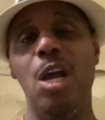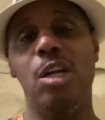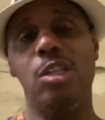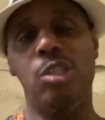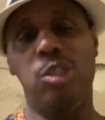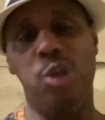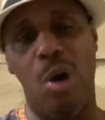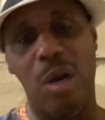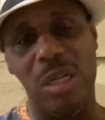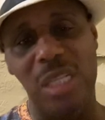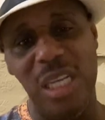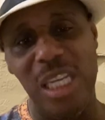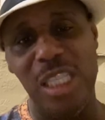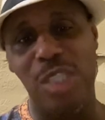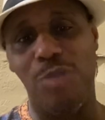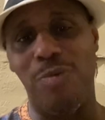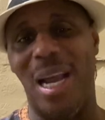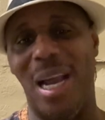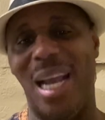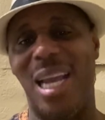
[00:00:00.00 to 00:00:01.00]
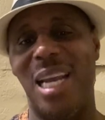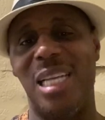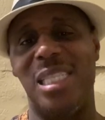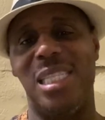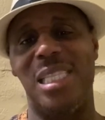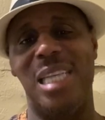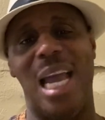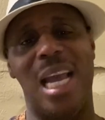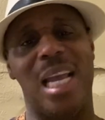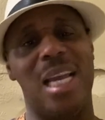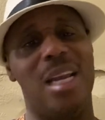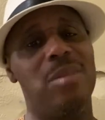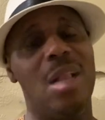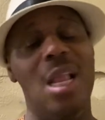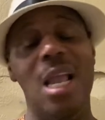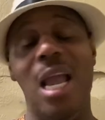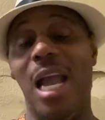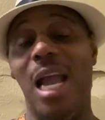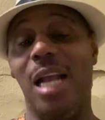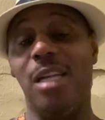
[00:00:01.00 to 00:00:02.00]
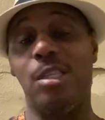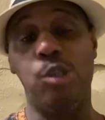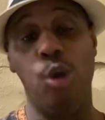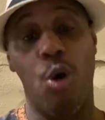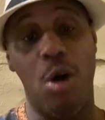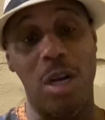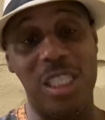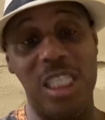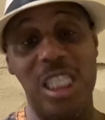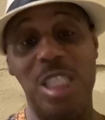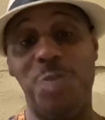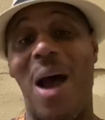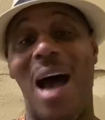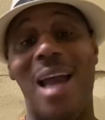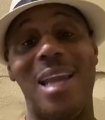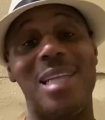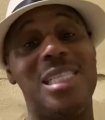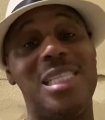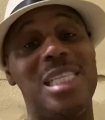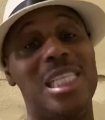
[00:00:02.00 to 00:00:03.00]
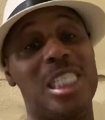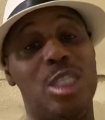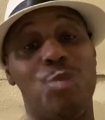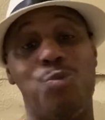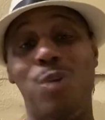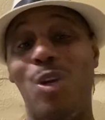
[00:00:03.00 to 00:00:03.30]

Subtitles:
Talk to these record executives and talk to these politicians.